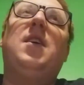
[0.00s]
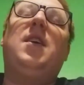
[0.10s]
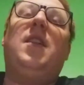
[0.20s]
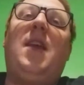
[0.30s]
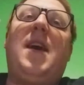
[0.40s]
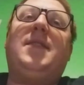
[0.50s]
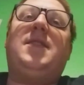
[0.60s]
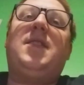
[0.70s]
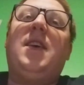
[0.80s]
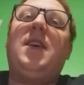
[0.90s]

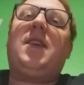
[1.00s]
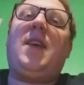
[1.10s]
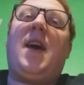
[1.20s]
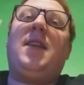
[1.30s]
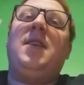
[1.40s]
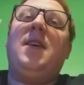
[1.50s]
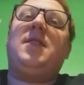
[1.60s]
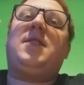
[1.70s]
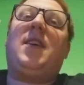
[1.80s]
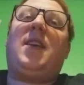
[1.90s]
Let's get
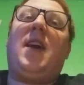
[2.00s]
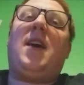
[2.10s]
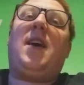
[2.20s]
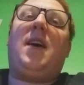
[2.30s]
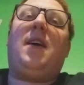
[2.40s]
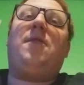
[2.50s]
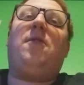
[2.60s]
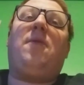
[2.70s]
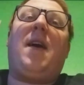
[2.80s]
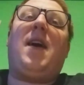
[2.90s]

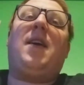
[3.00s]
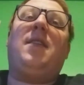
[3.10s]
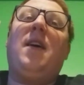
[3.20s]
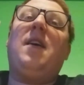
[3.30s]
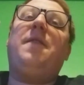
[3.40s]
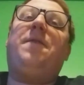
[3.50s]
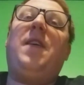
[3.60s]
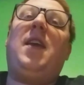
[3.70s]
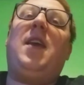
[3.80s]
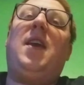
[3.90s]
together and
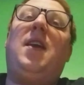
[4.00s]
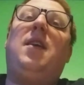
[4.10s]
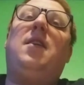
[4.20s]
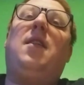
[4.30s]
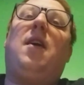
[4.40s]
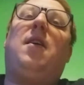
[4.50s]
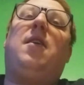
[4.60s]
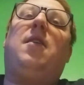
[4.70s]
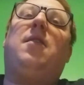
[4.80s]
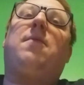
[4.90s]
feel
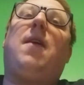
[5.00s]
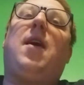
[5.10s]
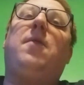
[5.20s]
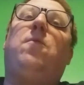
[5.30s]
all right.